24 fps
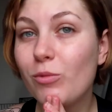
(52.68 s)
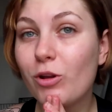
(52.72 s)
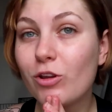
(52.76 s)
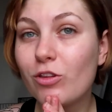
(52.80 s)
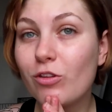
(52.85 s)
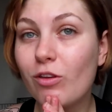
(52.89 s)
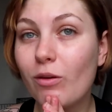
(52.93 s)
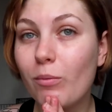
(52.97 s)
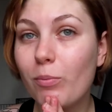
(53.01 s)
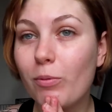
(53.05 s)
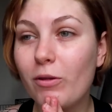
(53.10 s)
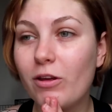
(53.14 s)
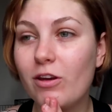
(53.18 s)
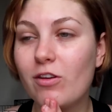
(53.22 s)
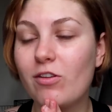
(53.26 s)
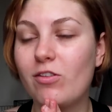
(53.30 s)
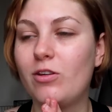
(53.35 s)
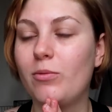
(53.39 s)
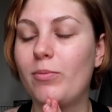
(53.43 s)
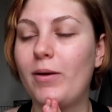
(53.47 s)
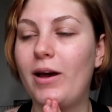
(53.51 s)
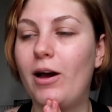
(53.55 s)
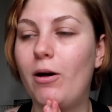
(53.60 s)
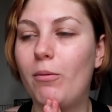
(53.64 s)
I'm not too
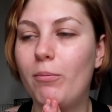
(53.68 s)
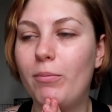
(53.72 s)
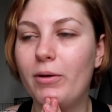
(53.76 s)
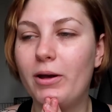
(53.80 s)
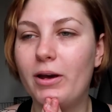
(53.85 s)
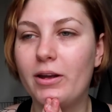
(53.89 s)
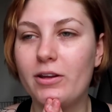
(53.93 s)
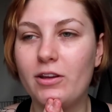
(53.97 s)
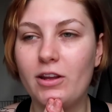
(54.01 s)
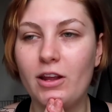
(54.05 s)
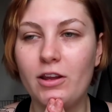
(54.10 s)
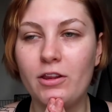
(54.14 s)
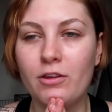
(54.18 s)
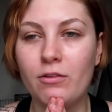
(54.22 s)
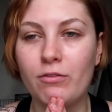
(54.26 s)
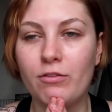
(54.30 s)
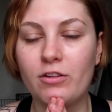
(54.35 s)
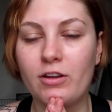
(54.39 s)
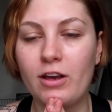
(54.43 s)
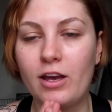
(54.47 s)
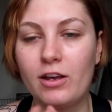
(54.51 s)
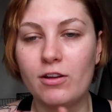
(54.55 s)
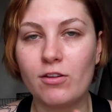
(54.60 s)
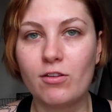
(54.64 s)
pleased about. But at the end of the
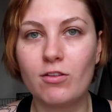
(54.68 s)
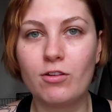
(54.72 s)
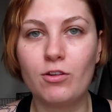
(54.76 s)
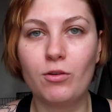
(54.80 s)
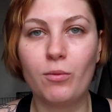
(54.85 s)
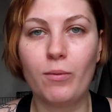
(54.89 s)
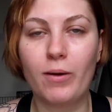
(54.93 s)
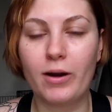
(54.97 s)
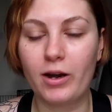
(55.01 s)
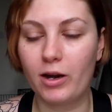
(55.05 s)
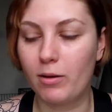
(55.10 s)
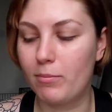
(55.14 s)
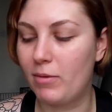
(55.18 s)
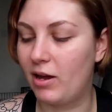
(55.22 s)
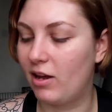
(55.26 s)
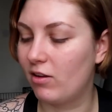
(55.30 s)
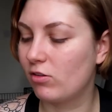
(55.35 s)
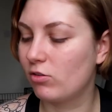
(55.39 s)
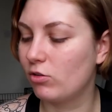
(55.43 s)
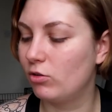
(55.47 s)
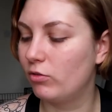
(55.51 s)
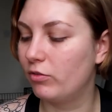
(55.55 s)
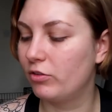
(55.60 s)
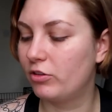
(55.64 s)
day, still wearing a
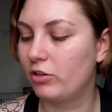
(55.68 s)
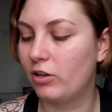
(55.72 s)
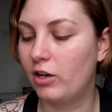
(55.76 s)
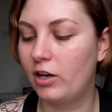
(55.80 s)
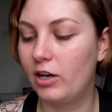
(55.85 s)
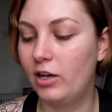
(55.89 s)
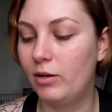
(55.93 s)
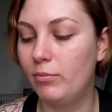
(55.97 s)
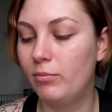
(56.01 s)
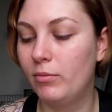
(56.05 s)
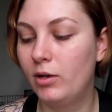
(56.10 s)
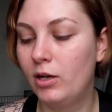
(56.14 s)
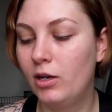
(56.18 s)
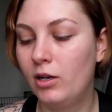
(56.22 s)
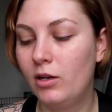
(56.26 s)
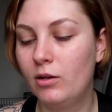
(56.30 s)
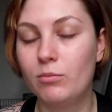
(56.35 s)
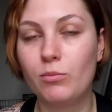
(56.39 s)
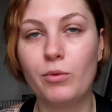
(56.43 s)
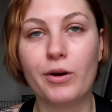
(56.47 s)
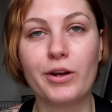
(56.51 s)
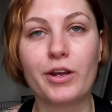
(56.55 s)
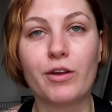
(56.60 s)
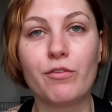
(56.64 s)
mask all the time,
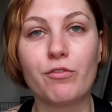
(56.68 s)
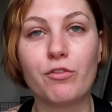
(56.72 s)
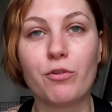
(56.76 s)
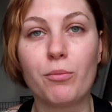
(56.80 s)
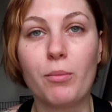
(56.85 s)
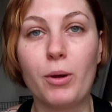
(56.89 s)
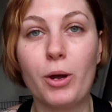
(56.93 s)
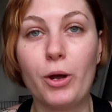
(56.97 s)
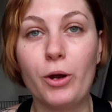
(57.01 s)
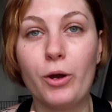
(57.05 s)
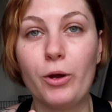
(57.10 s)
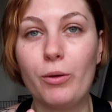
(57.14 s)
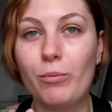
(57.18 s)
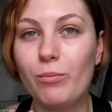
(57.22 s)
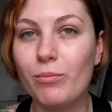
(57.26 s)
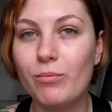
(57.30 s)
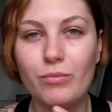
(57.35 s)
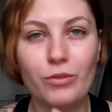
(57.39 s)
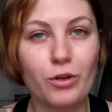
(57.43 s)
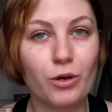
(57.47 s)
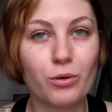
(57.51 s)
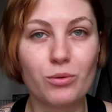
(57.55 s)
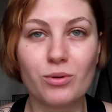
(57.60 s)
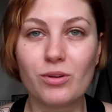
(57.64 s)
working from
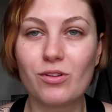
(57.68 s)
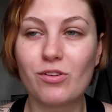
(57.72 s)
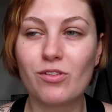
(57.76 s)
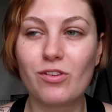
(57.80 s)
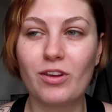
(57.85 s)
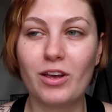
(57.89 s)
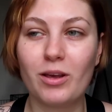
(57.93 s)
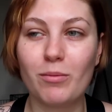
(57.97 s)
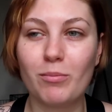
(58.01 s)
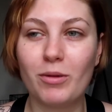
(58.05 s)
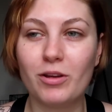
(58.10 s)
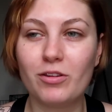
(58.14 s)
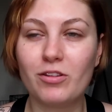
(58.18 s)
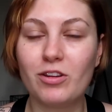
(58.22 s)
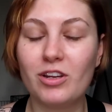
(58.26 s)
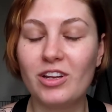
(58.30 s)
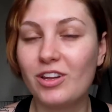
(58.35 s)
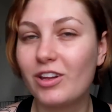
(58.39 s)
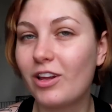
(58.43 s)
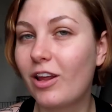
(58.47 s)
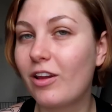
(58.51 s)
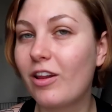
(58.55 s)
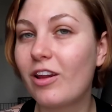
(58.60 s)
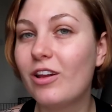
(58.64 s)
home, no one's seeing my
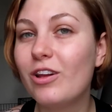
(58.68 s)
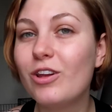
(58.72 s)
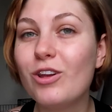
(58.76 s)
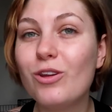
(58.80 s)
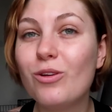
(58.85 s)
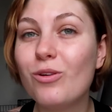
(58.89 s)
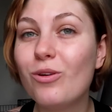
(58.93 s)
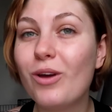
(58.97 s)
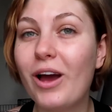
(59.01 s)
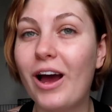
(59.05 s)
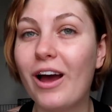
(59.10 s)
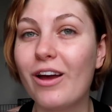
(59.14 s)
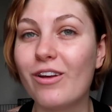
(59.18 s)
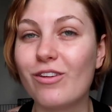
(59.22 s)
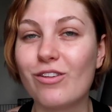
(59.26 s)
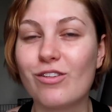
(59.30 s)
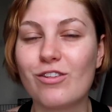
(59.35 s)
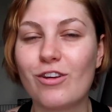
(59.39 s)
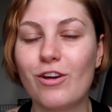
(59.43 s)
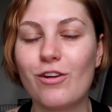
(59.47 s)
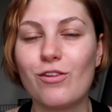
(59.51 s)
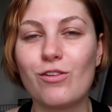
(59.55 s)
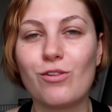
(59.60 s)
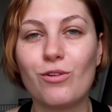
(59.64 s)
teeth other than you guys,
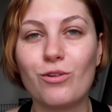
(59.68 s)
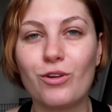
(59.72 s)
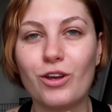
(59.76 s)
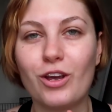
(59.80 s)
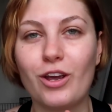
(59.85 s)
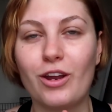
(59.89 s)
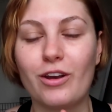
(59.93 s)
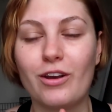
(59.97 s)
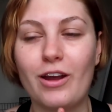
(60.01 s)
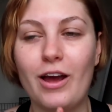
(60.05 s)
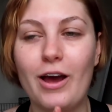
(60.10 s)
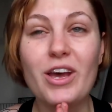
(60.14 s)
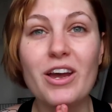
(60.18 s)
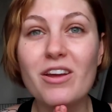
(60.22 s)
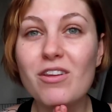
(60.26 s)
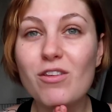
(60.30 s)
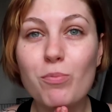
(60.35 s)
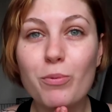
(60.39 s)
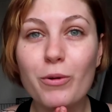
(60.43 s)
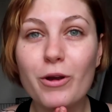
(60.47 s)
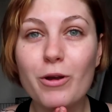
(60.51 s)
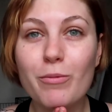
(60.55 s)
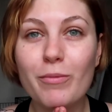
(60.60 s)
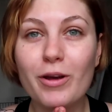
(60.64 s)
so it's all good. That's
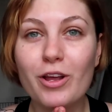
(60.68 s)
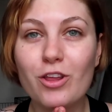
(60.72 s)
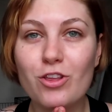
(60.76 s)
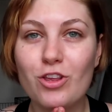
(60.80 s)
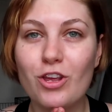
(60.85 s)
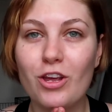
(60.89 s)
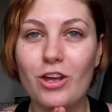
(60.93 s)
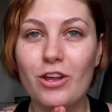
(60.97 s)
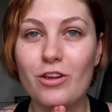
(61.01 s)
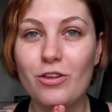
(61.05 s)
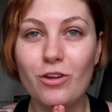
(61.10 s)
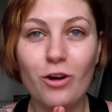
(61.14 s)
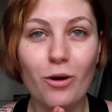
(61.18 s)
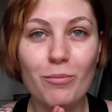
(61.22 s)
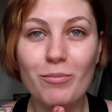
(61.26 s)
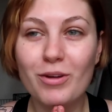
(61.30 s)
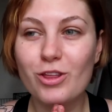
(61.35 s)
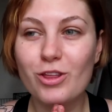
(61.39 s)
pretty much it. Not